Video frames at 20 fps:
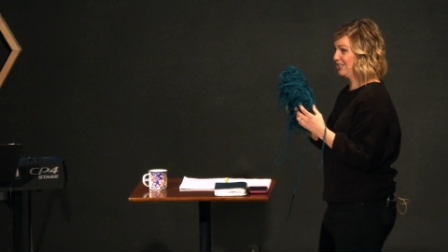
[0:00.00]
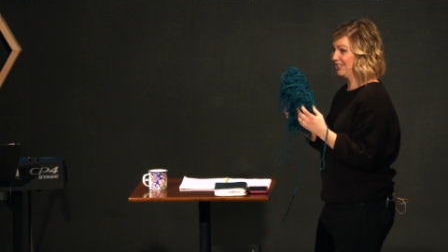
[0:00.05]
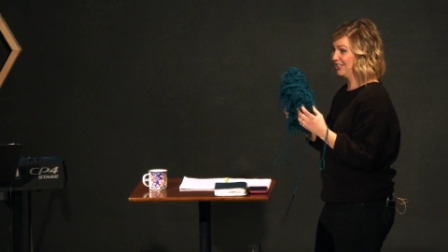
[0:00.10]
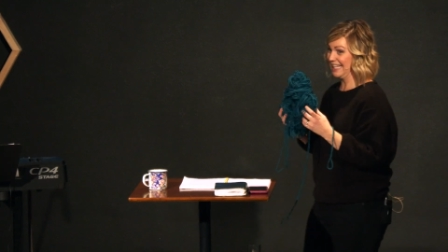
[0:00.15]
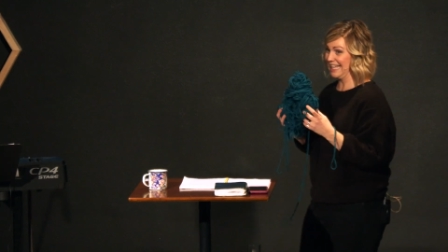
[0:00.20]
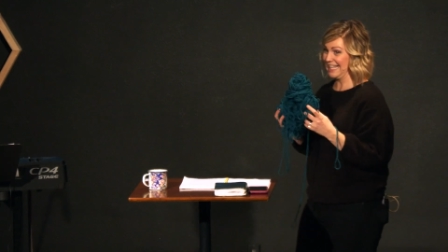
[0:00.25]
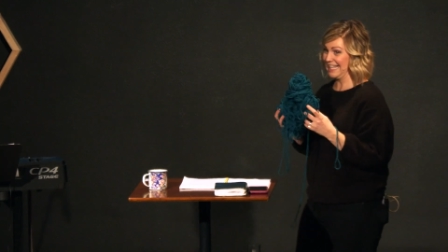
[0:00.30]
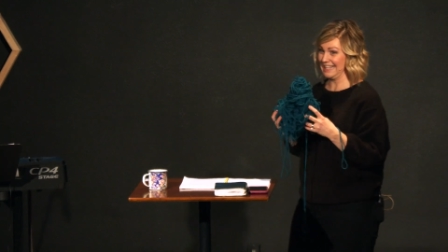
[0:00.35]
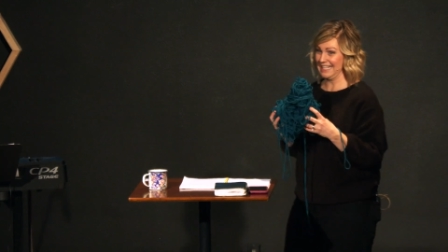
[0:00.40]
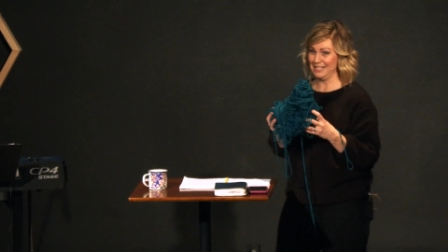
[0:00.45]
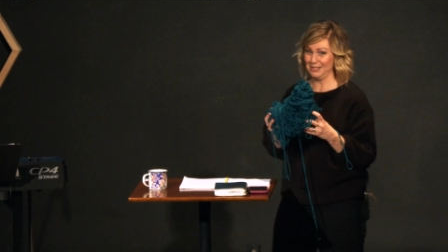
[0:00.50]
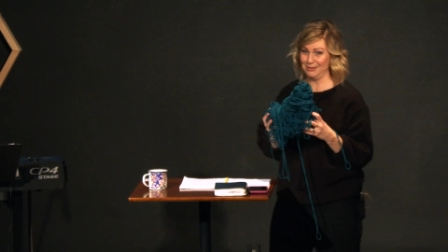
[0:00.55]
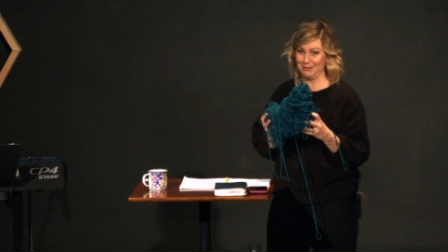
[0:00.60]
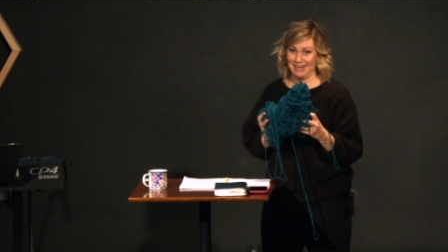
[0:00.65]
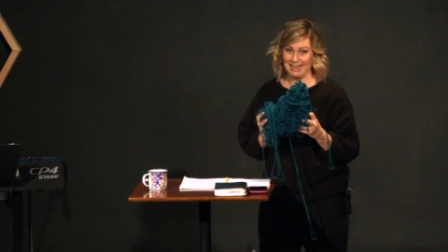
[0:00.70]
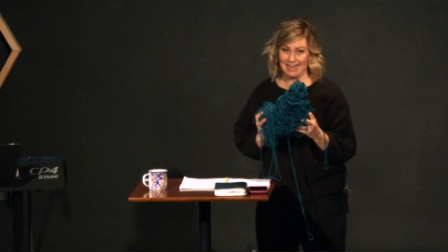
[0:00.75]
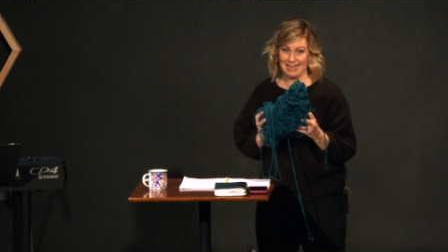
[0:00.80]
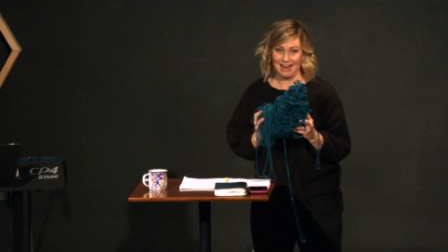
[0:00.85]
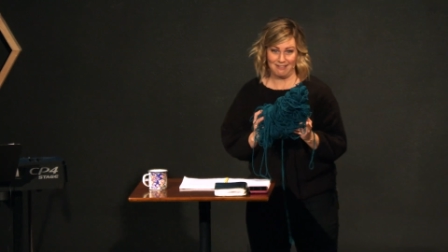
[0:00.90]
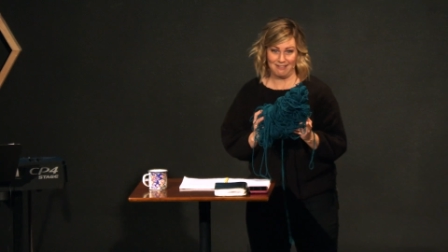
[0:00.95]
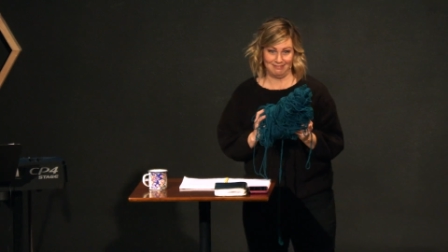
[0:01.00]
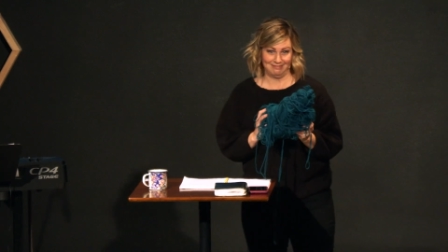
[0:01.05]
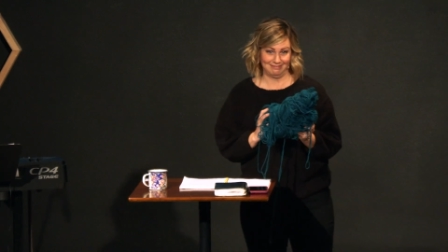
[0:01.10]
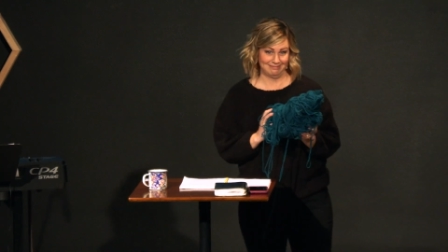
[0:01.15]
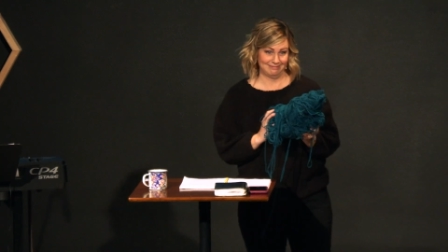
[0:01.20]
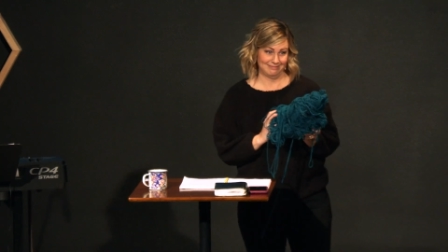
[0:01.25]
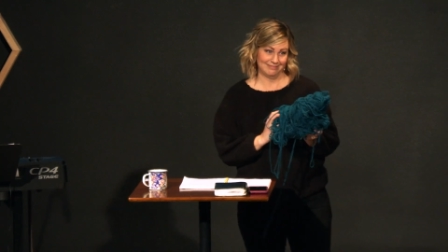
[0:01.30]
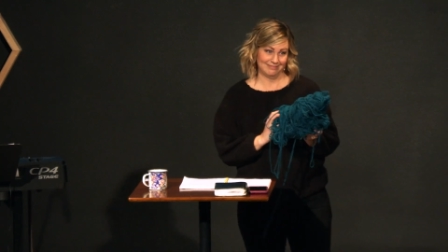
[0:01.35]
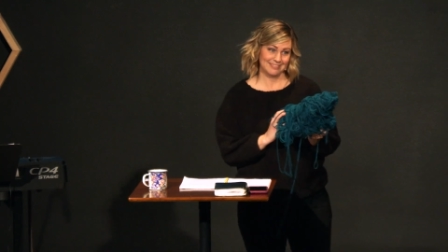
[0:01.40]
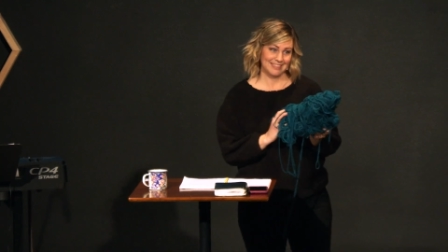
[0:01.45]
look like this right now
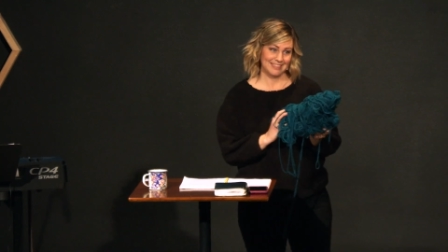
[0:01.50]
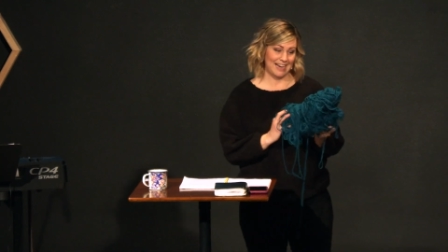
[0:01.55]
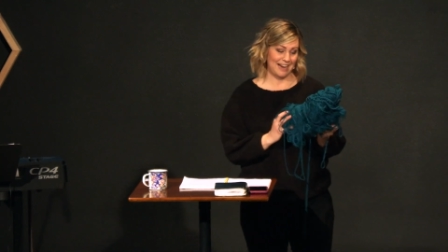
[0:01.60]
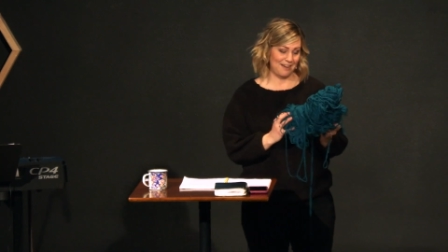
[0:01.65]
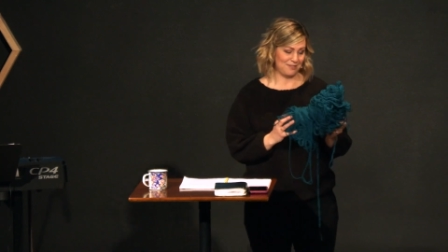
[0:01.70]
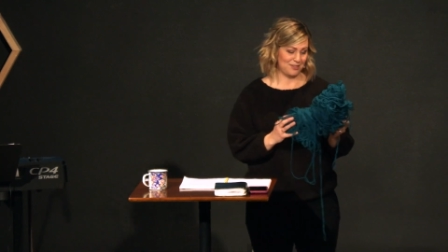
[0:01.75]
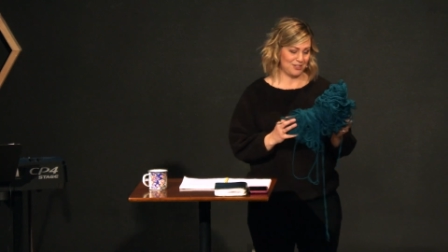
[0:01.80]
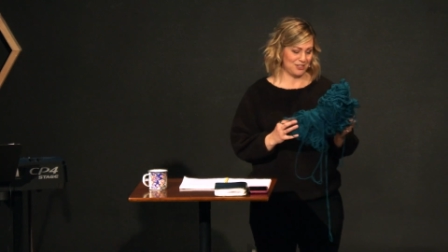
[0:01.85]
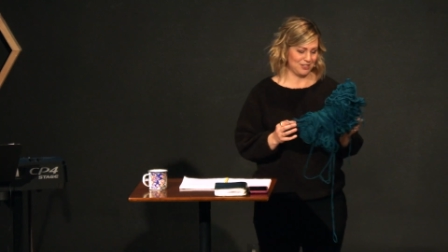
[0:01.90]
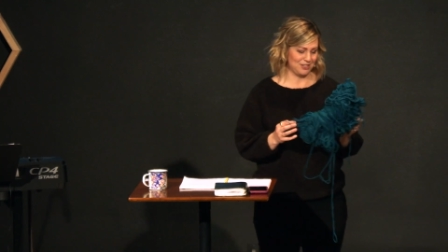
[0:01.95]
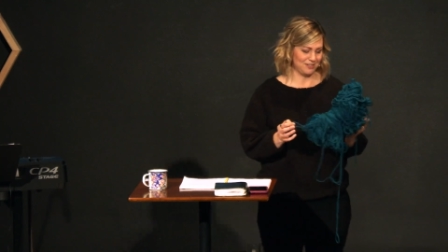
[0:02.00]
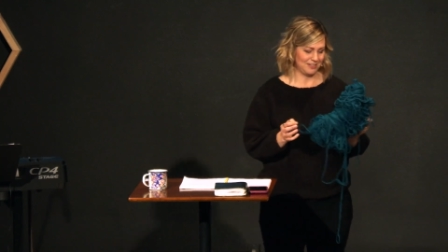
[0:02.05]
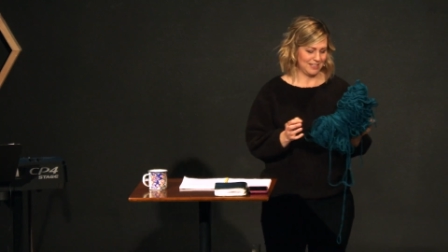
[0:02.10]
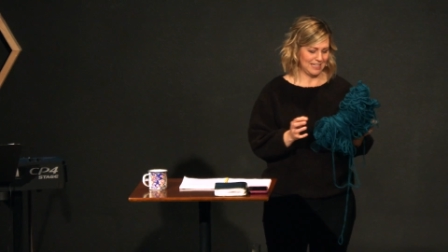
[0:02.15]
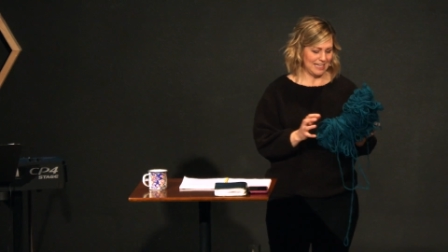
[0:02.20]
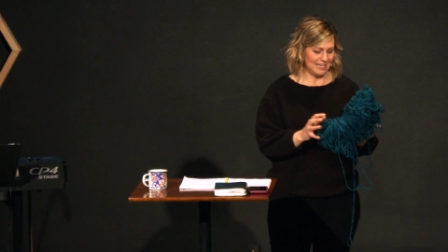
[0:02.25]
after